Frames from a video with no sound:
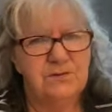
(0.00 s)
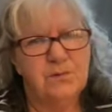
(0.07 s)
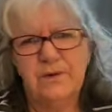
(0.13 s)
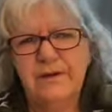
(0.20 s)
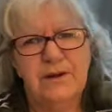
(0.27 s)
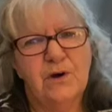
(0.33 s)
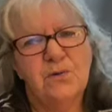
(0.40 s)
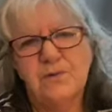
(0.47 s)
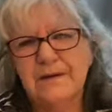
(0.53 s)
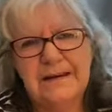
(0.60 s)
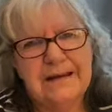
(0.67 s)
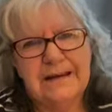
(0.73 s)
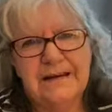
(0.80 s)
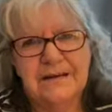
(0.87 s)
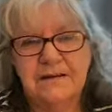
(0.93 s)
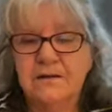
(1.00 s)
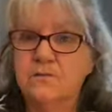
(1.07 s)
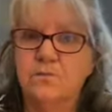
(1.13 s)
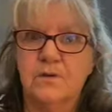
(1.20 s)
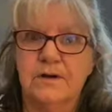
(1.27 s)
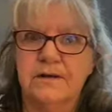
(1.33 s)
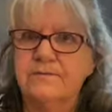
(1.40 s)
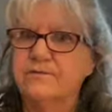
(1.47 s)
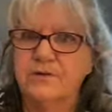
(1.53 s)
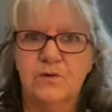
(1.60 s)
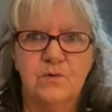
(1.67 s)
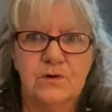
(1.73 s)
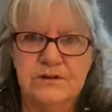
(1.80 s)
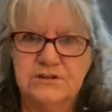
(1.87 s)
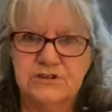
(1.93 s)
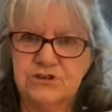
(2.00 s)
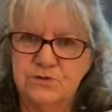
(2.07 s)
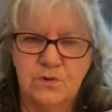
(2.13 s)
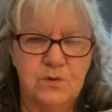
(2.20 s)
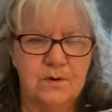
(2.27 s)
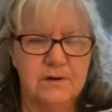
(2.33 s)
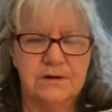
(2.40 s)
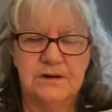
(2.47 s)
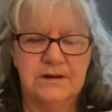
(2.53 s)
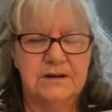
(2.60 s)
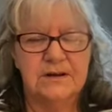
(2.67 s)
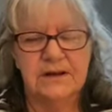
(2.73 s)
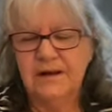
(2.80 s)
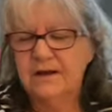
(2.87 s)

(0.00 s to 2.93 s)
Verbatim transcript: We don't need it, whatever it was she wanted.